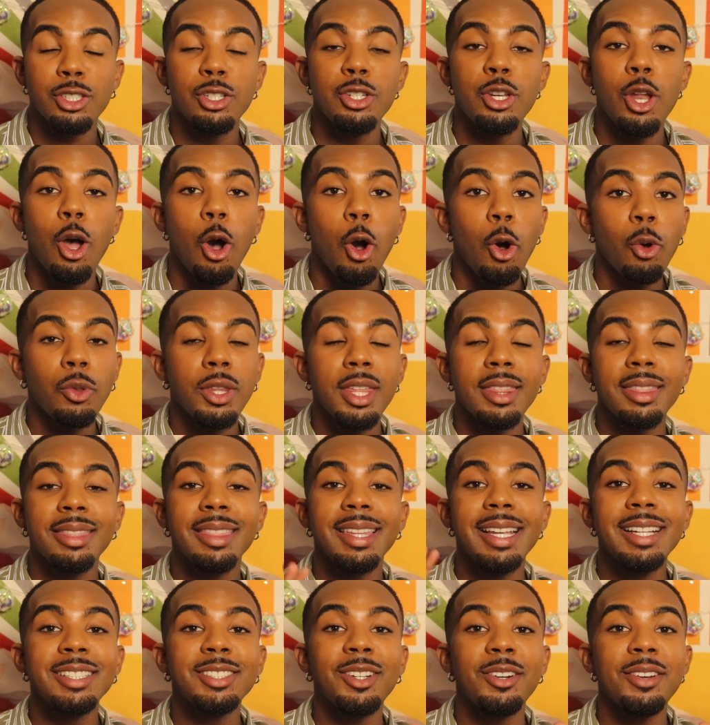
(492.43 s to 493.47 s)
Know that
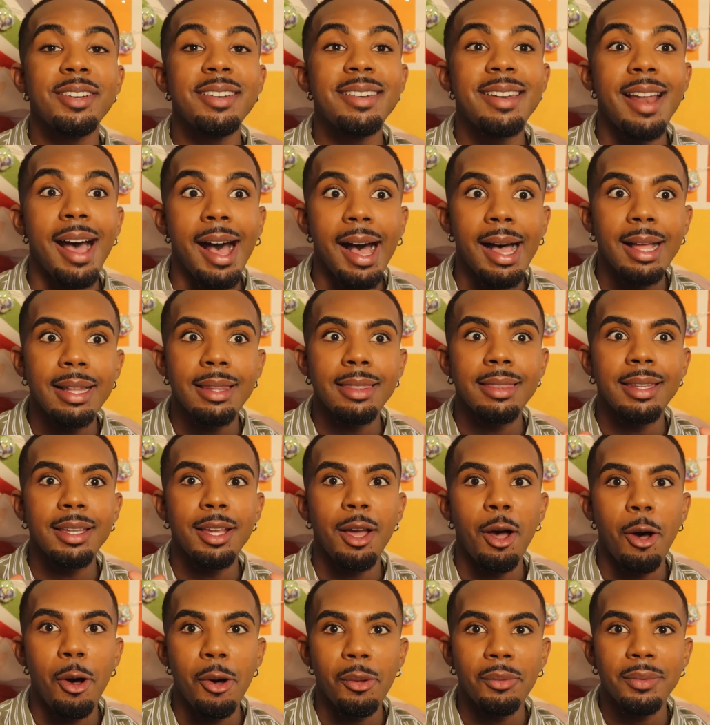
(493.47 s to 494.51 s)
these are not the
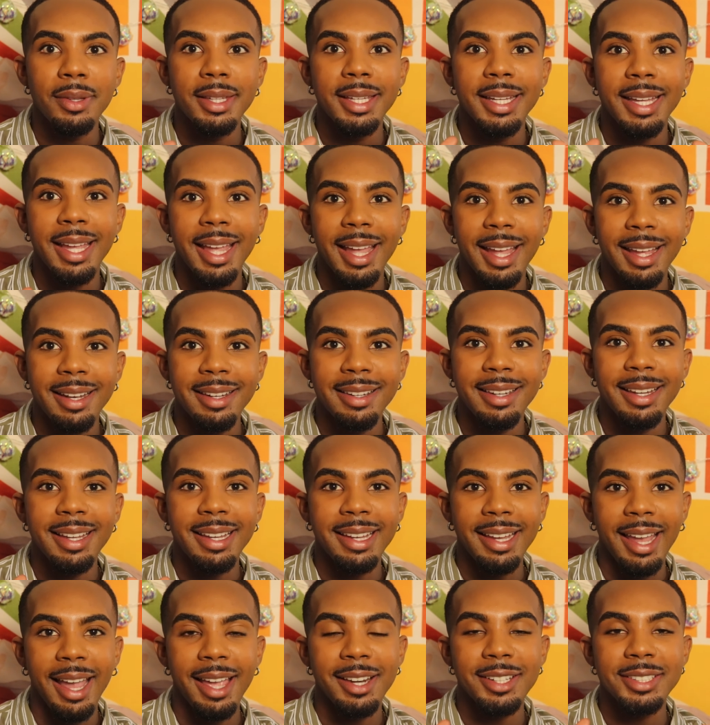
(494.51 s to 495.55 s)
only
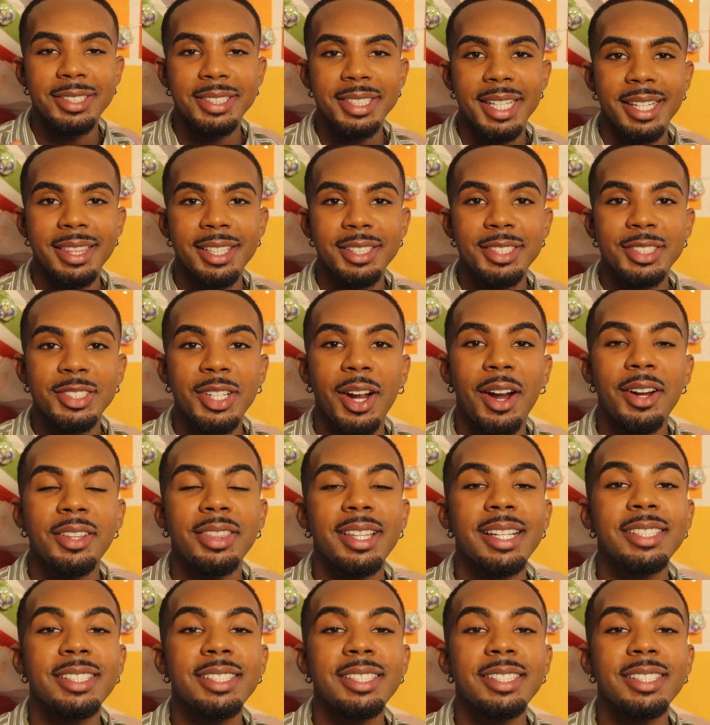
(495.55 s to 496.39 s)
indicators in the chart.